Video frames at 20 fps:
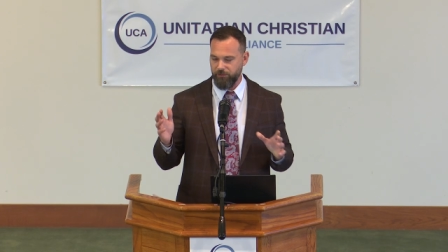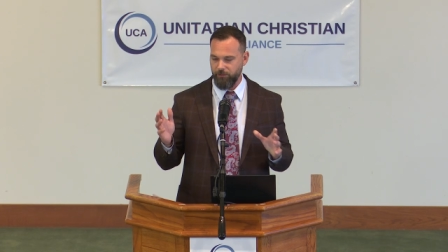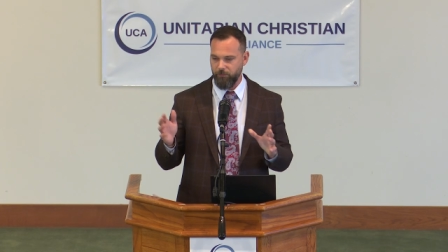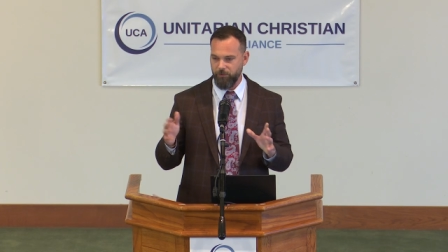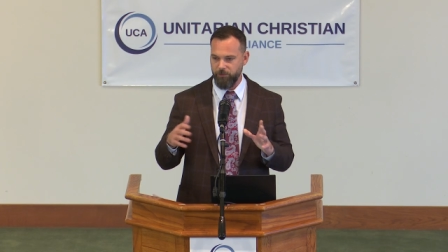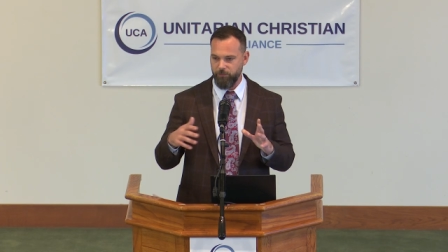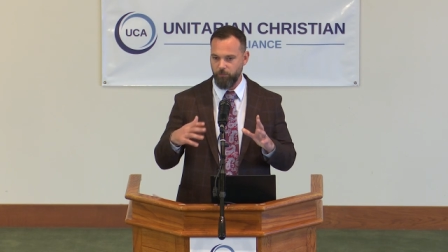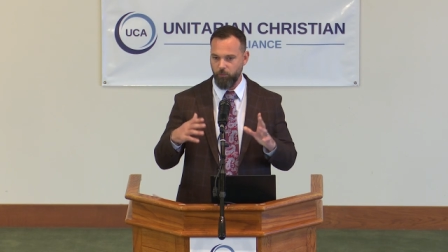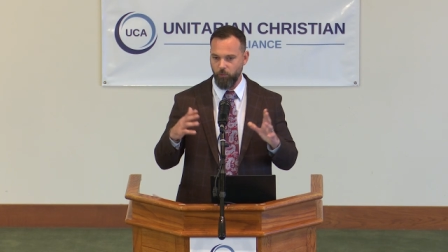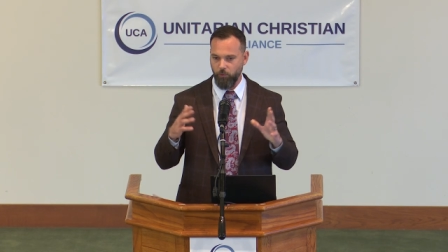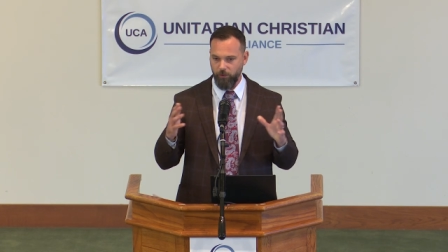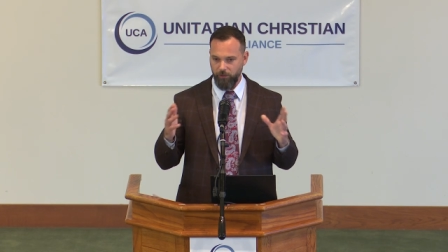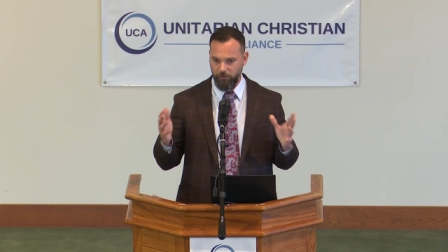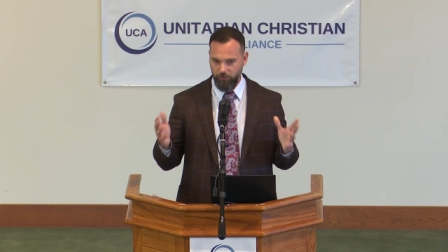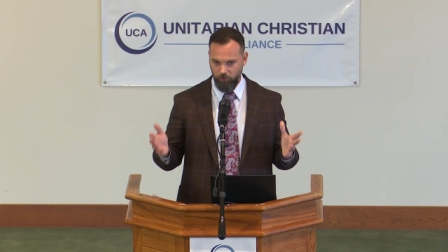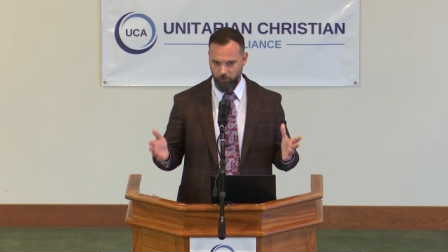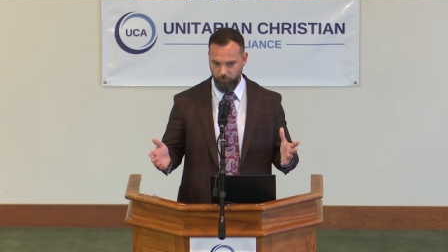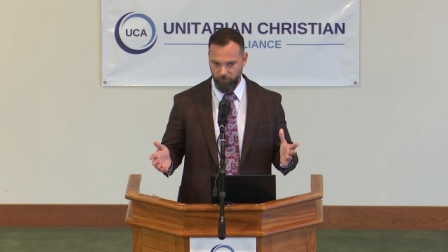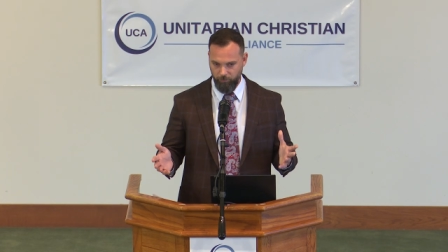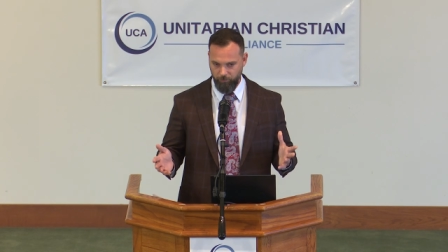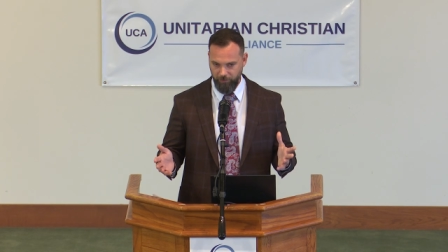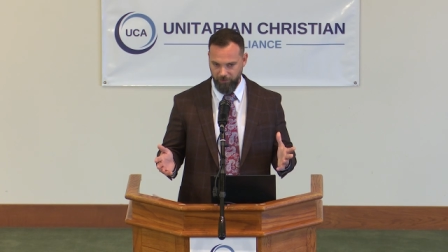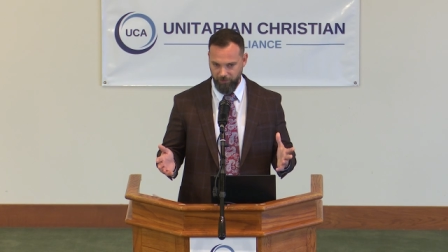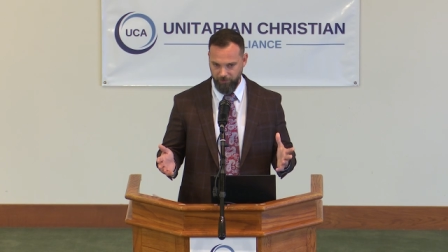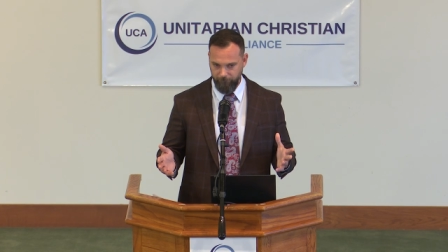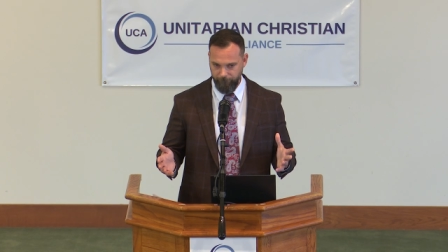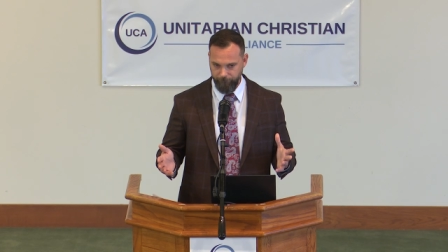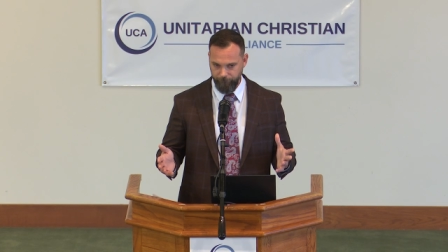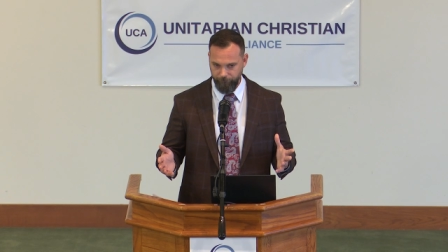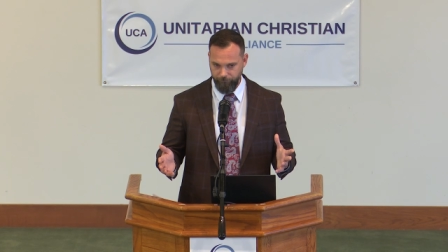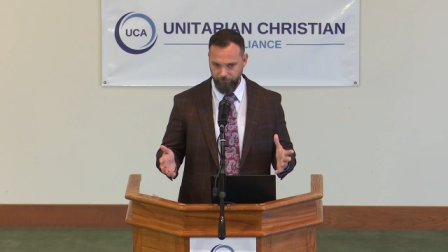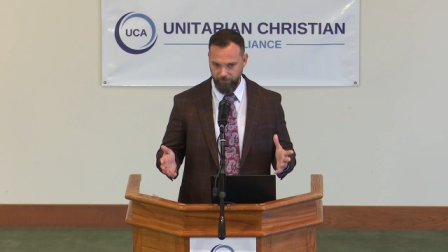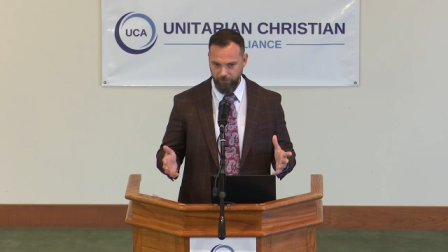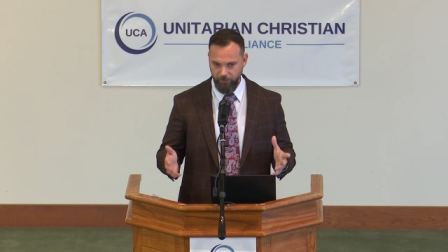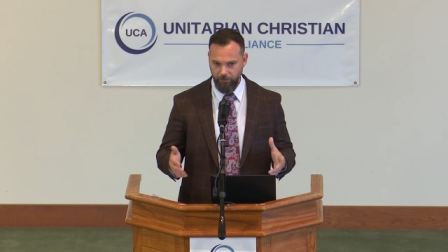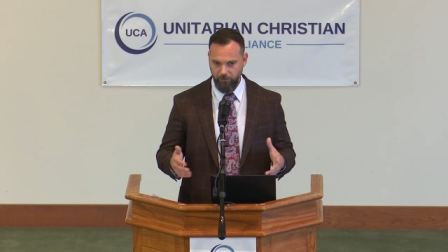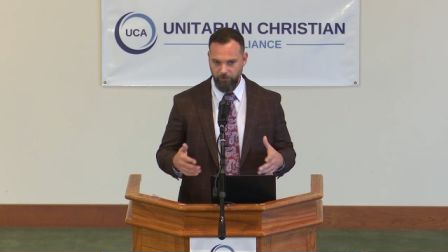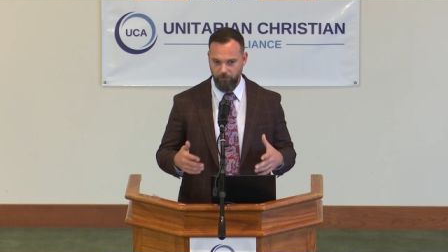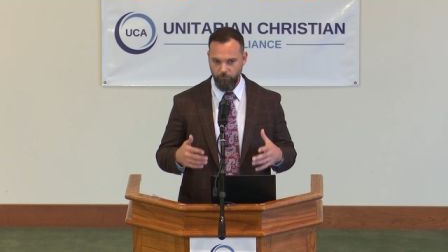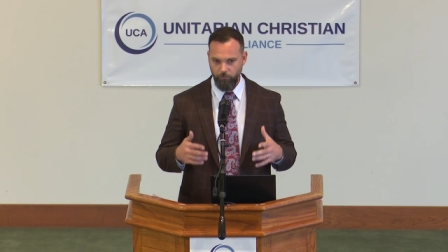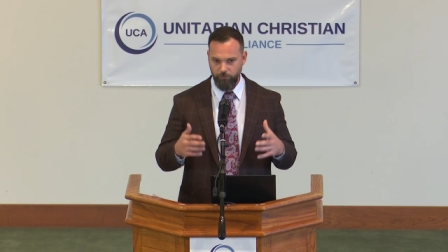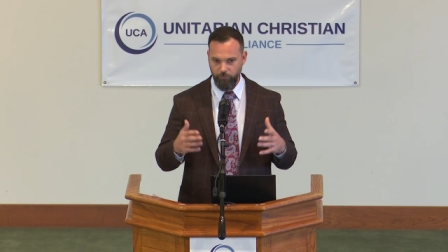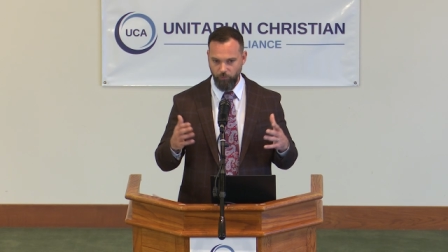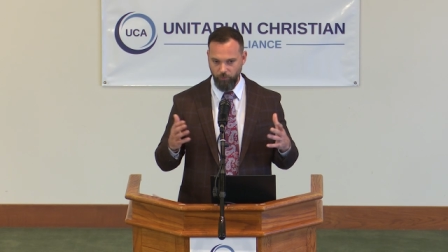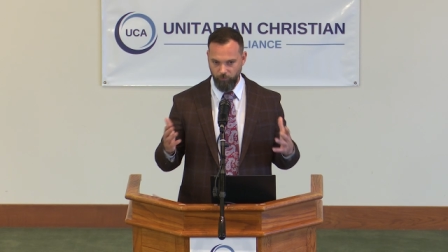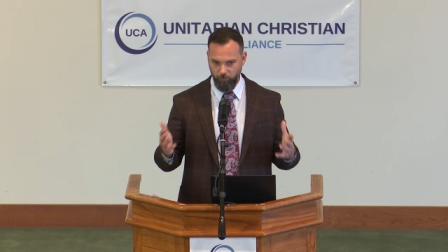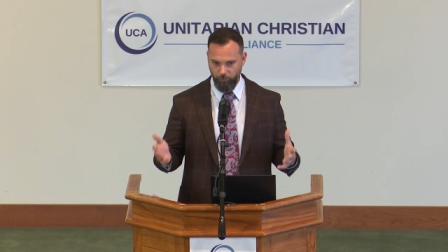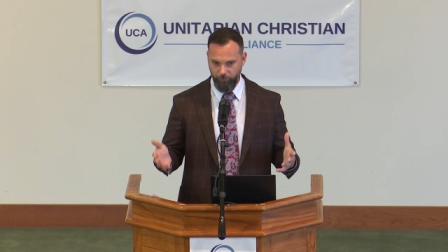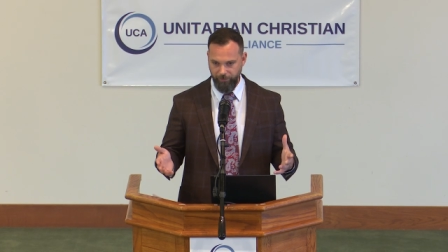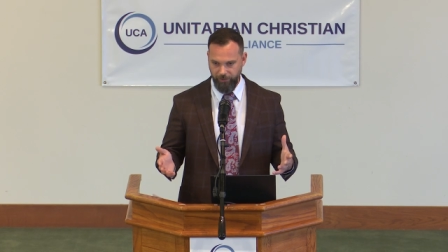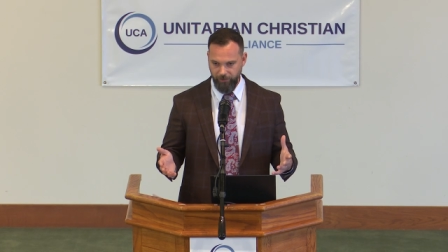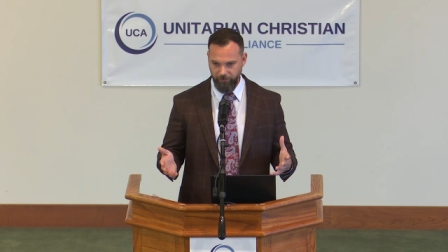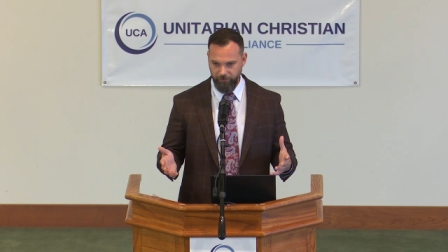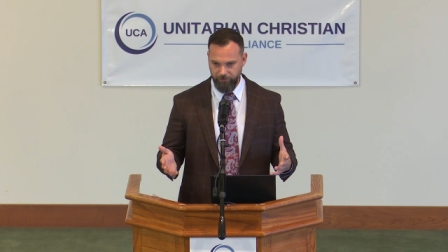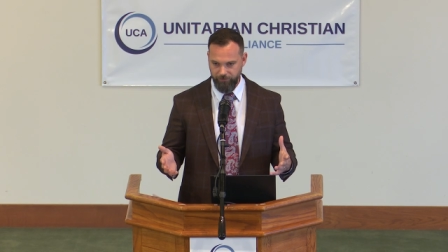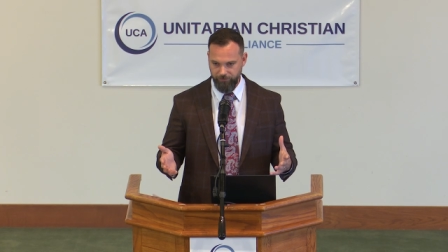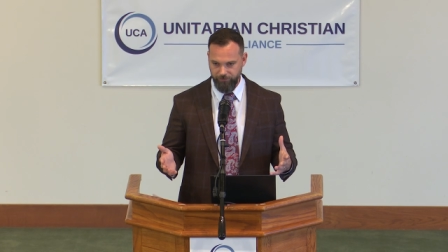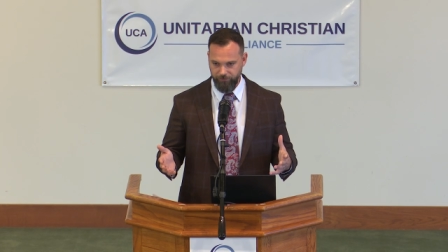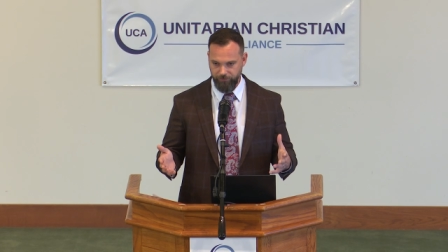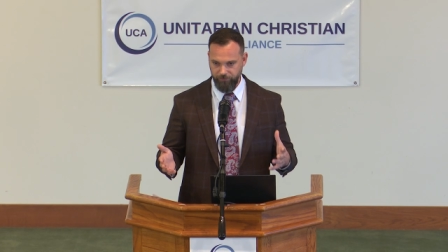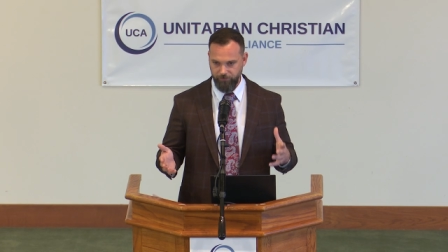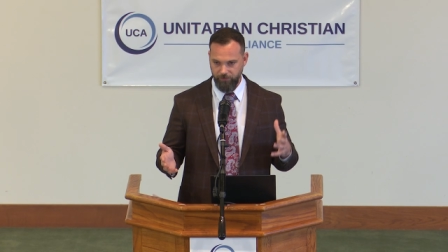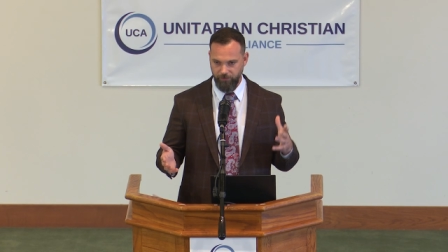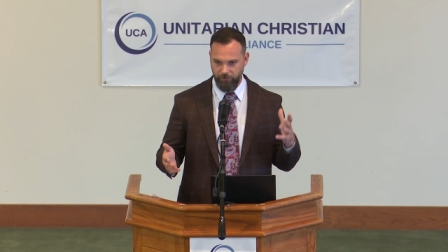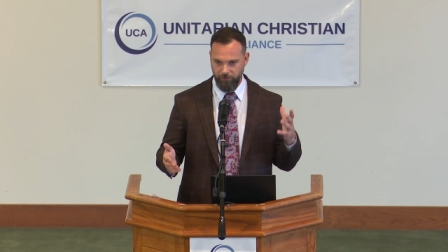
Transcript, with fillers: somebody's born a human being with normal parents,